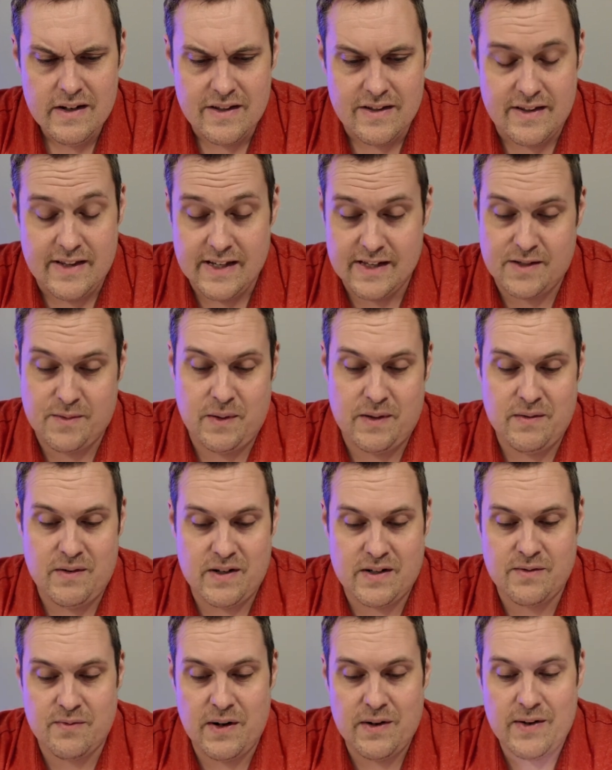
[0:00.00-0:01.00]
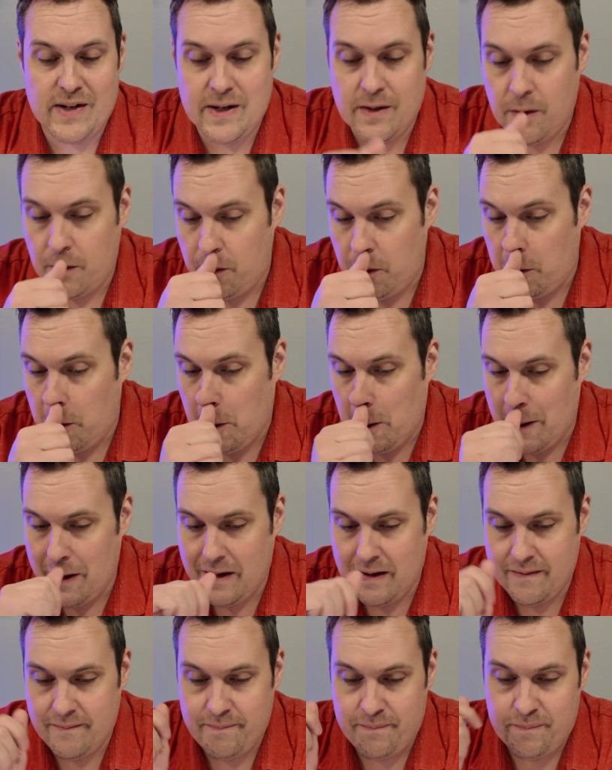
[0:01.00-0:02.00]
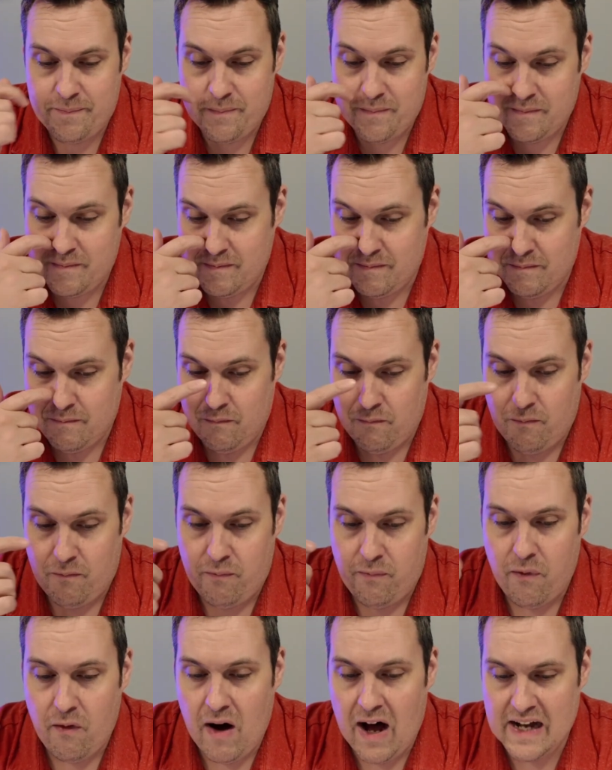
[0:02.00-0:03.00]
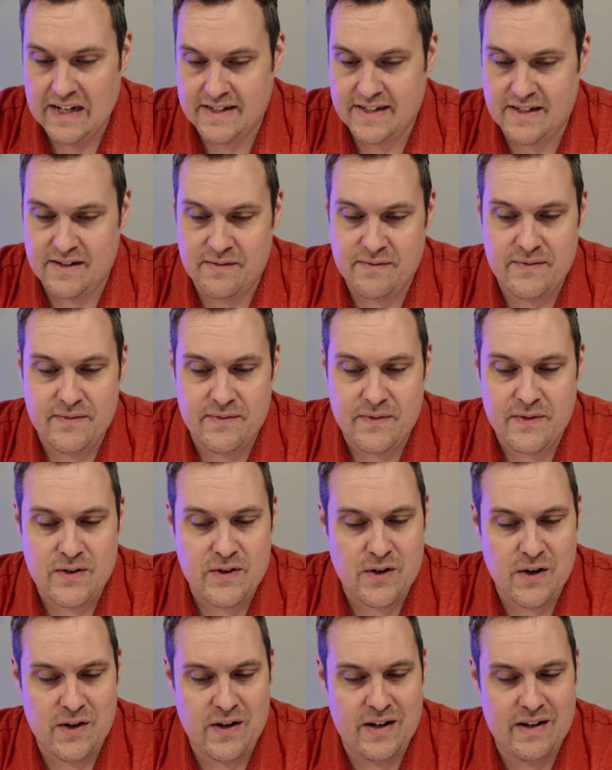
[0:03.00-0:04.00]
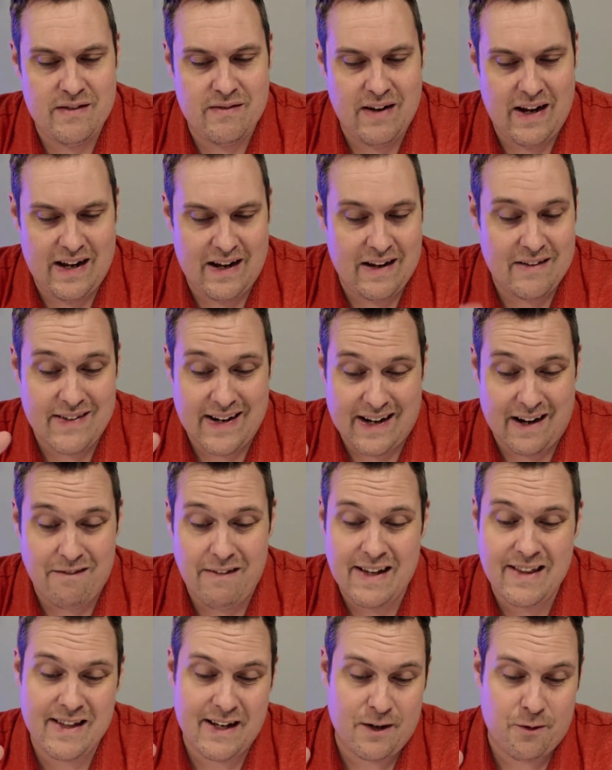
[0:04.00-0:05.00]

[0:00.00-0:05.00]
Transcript: This one looks really cool. Lots of good, like I like the